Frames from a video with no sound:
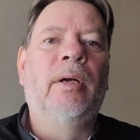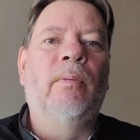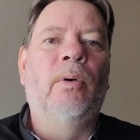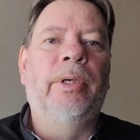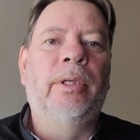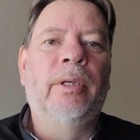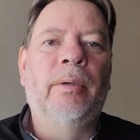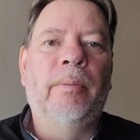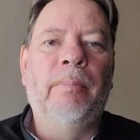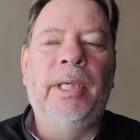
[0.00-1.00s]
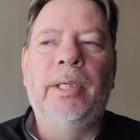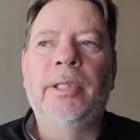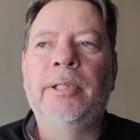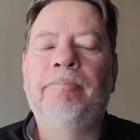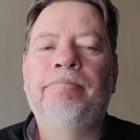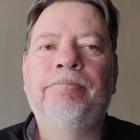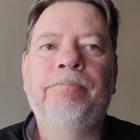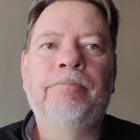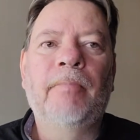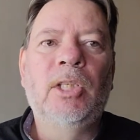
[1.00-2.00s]
what it means.
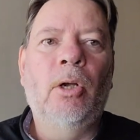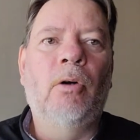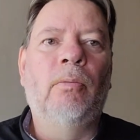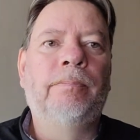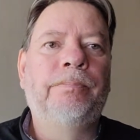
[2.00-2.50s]
So,